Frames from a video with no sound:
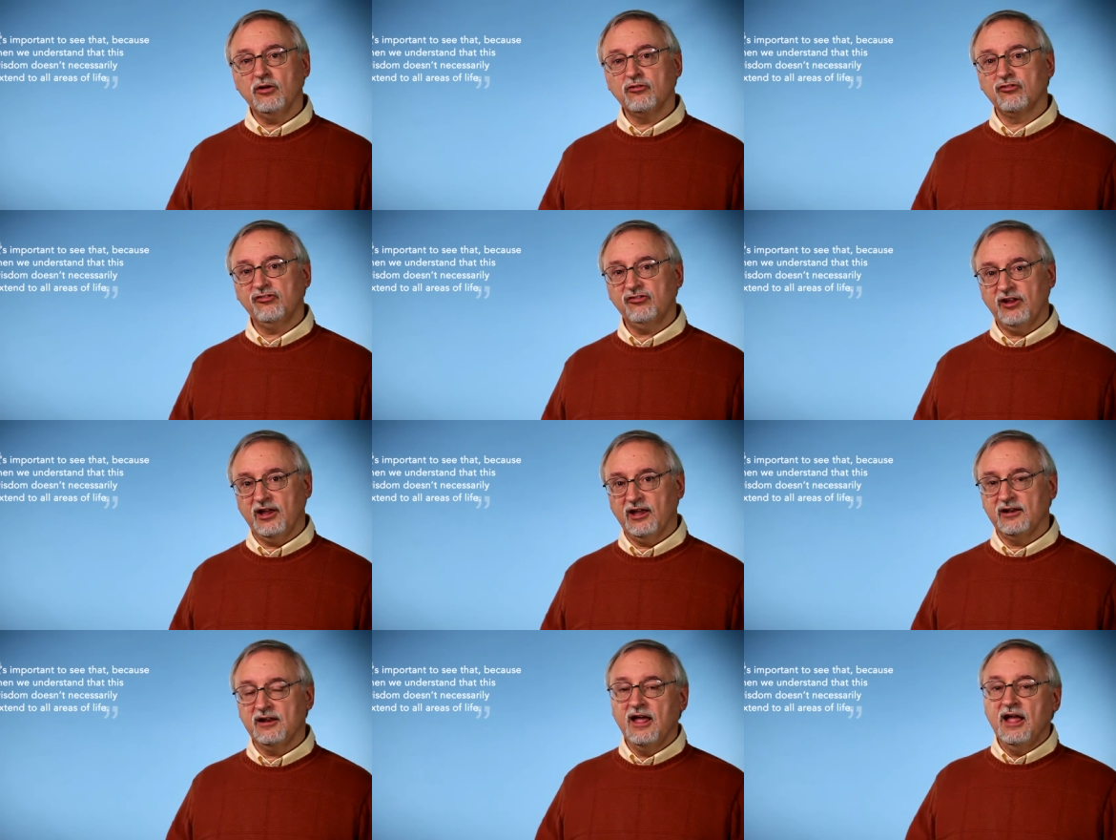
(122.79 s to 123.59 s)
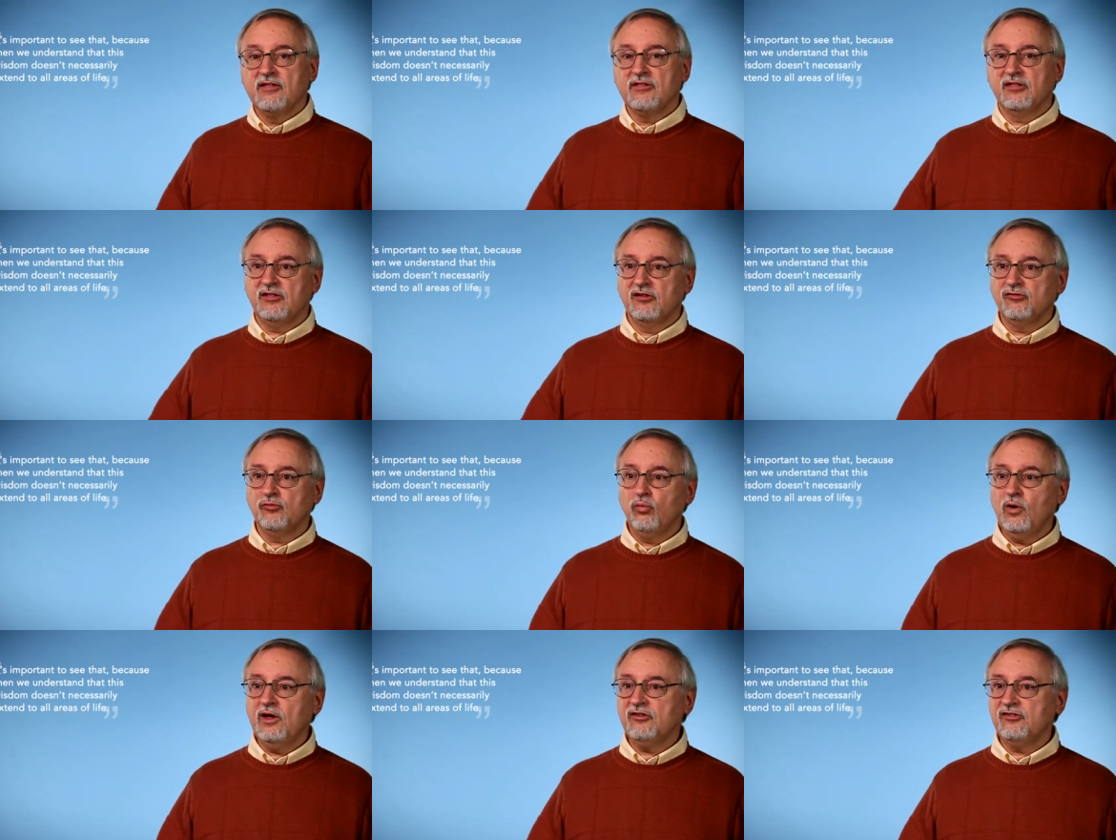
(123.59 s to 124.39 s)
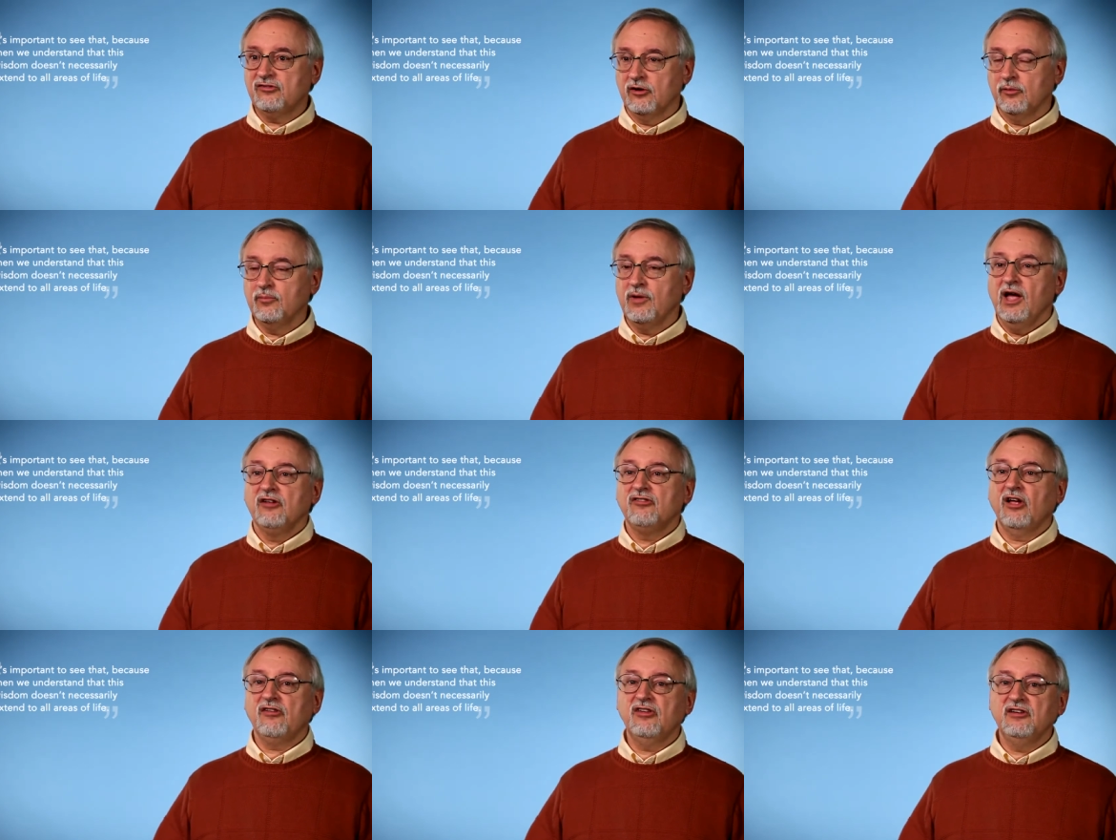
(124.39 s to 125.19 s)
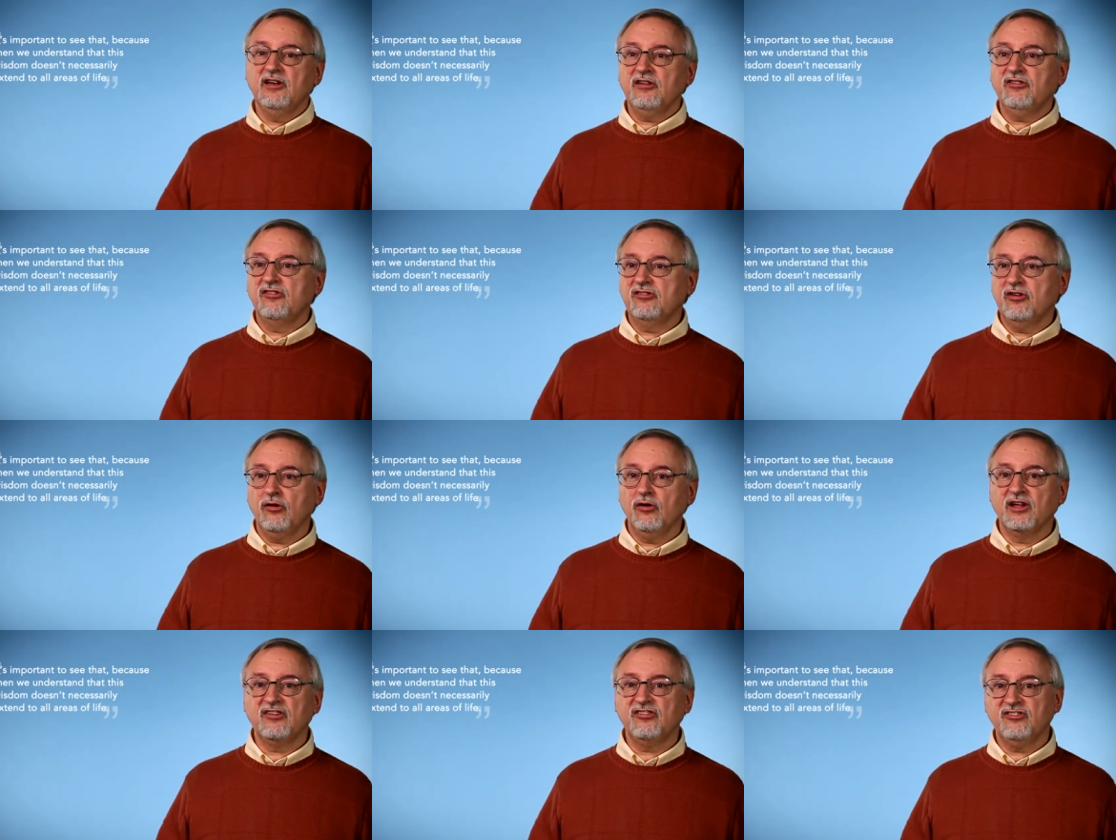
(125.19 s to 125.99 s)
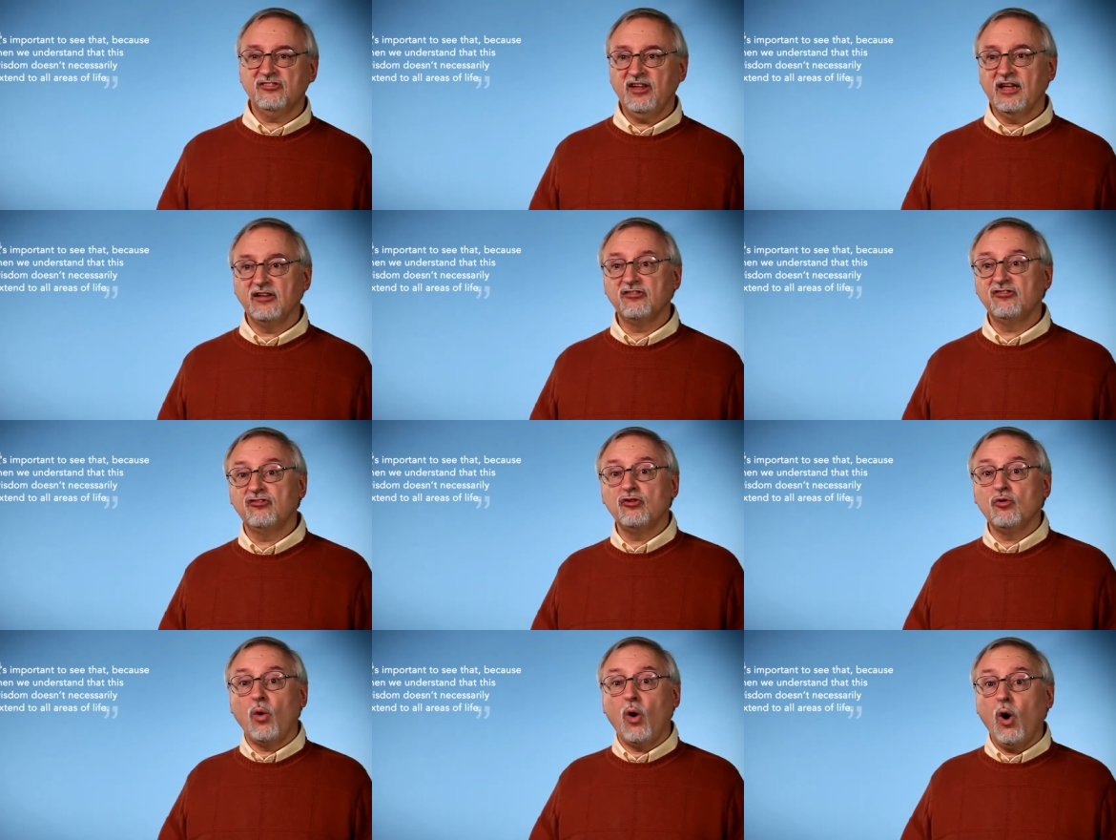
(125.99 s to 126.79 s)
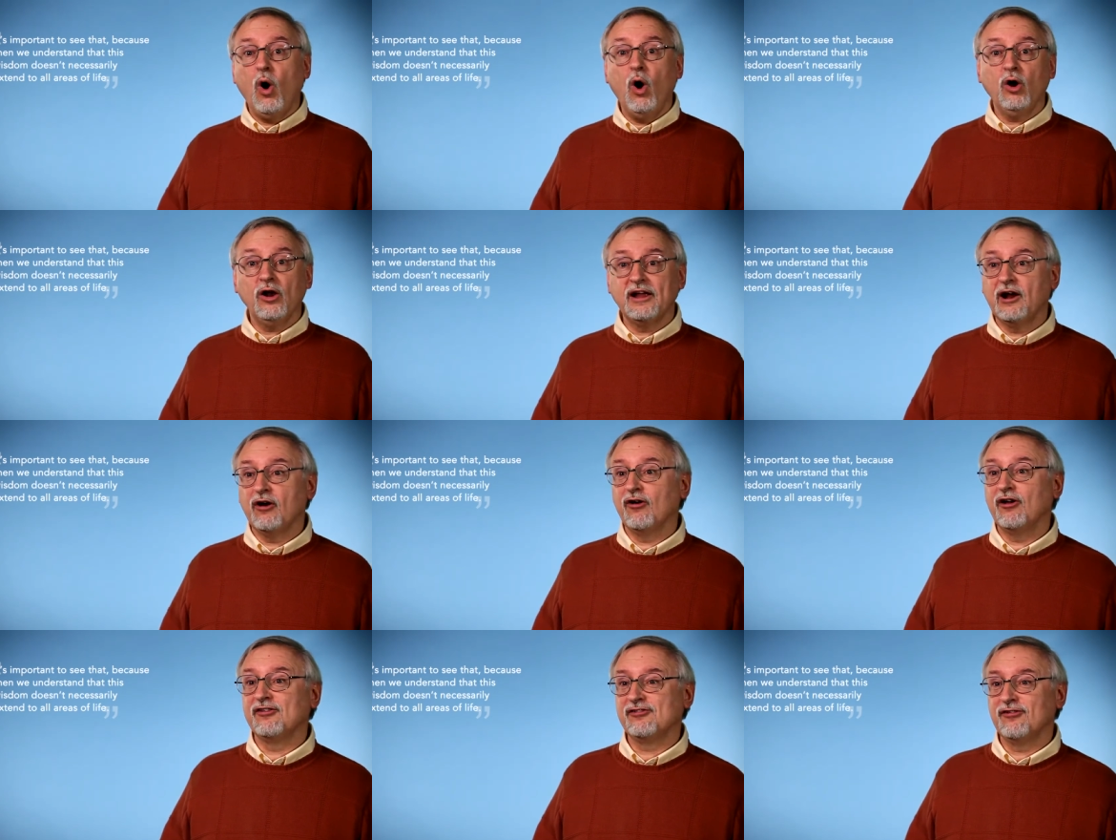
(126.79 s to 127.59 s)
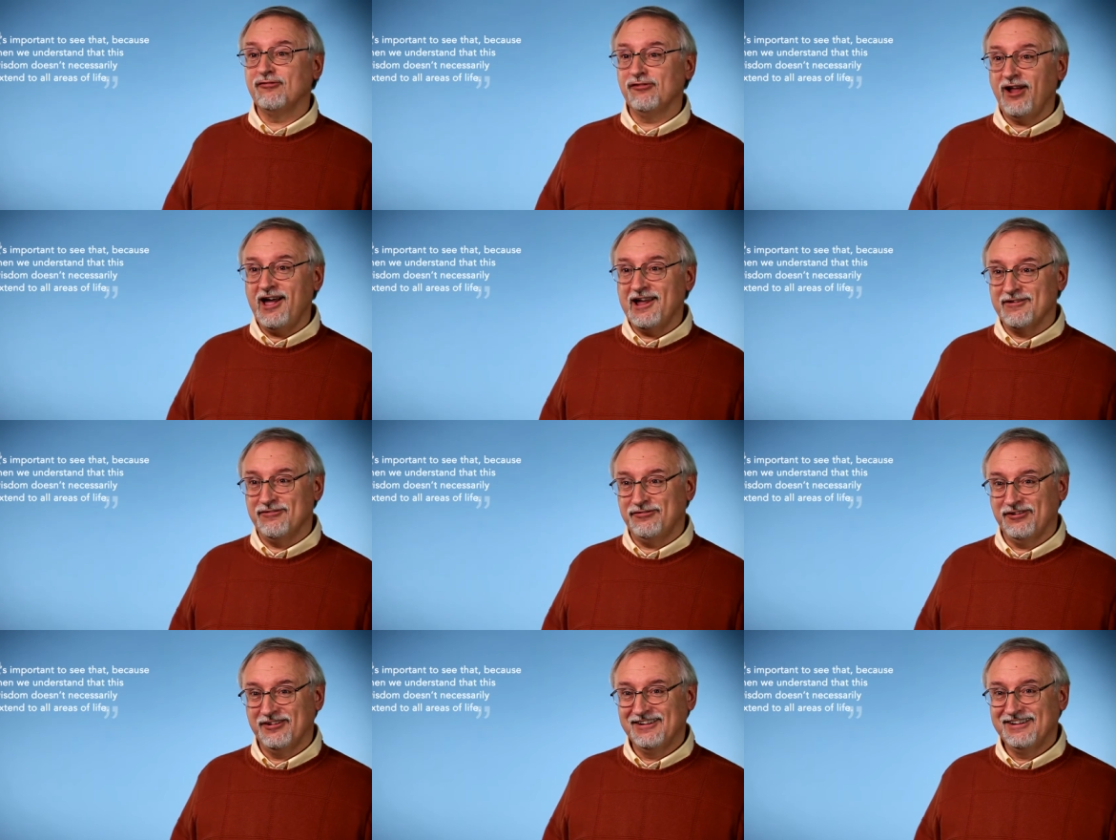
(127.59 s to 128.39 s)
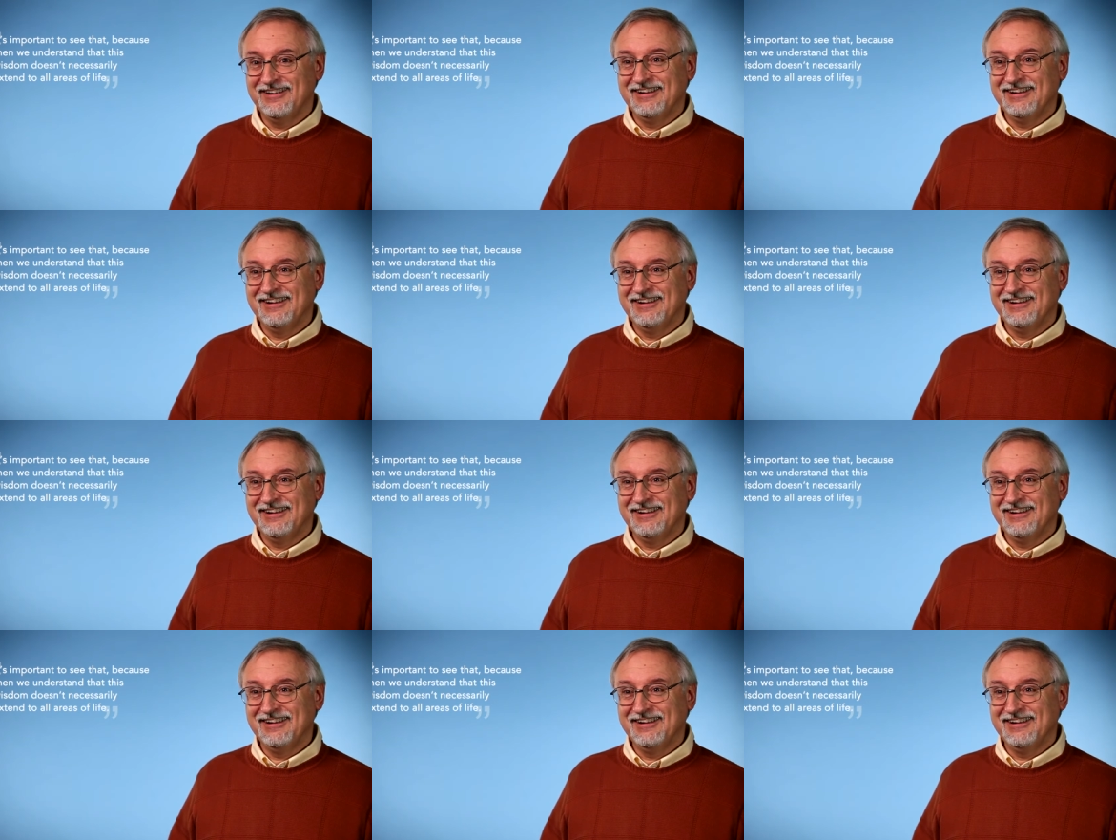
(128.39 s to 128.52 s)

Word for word: we understand that this wisdom doesn't necessarily extend to all areas of life.